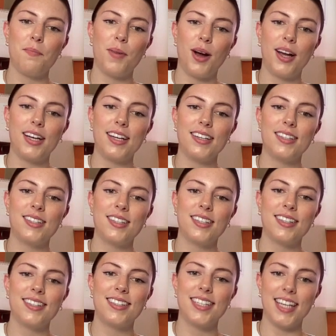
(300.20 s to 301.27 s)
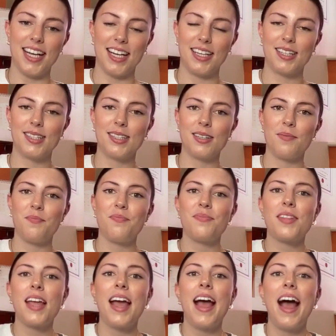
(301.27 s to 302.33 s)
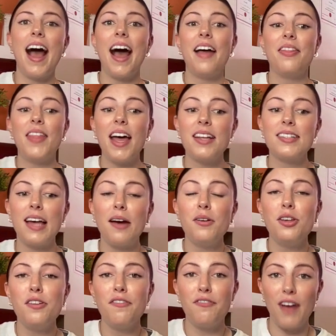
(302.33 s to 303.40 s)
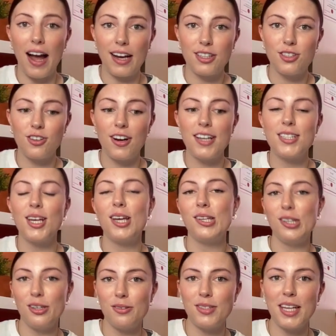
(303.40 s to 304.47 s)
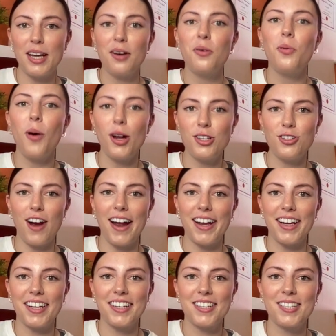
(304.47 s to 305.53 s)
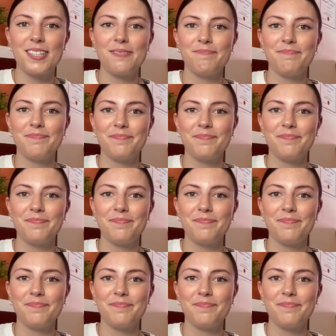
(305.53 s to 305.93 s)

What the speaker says: minus 6. And that's how you factorize using quadratics.